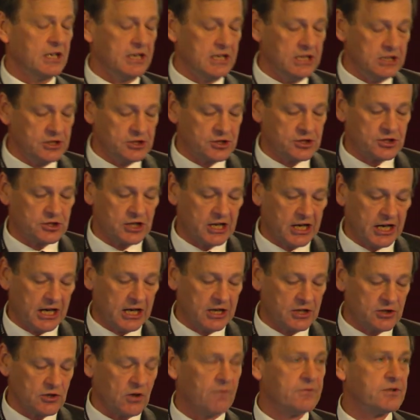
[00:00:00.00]
each
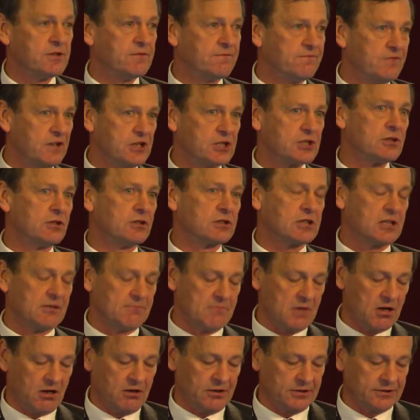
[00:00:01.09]
change of divisional
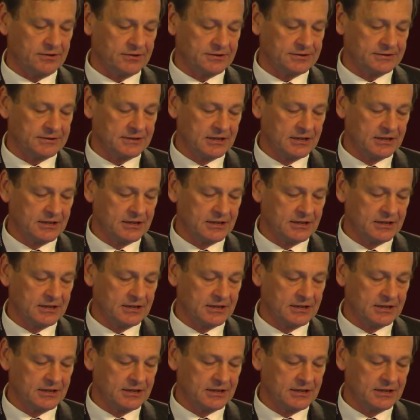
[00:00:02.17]
command,